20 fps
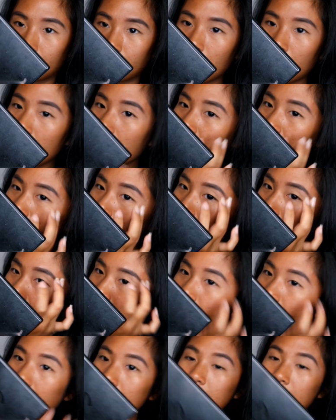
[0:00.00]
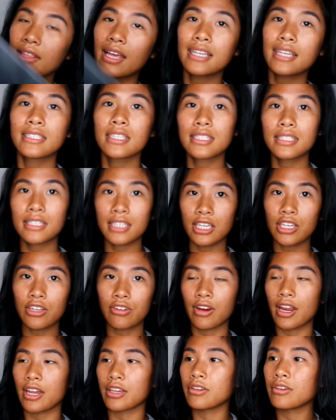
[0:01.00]
Right, okay, so that's the
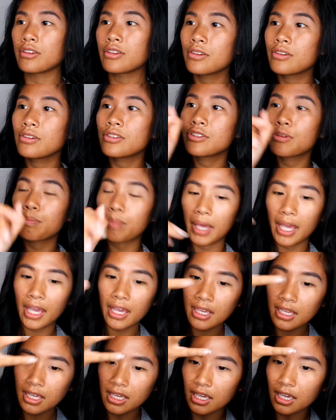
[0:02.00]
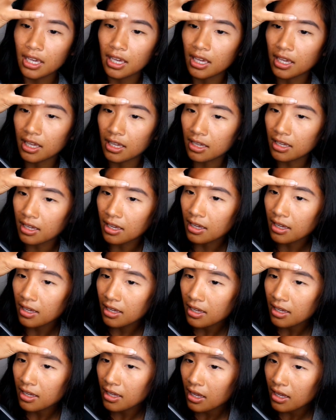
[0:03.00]
secret. You use your pinky
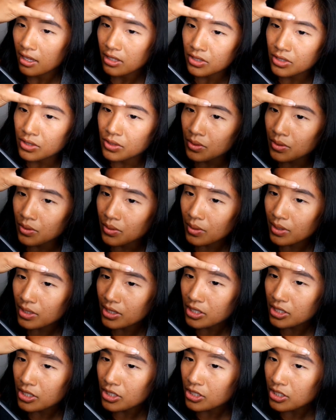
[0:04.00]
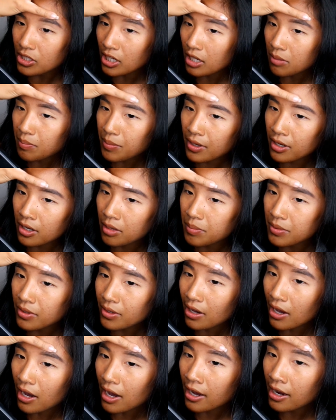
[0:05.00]
to shape up
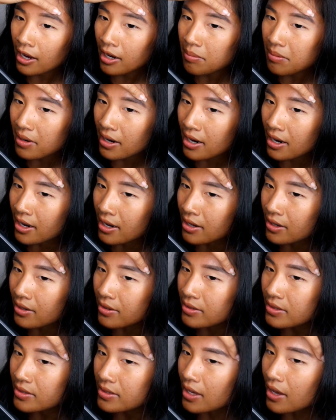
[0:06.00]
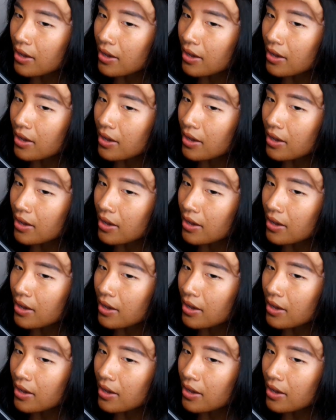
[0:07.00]
your eyebrows.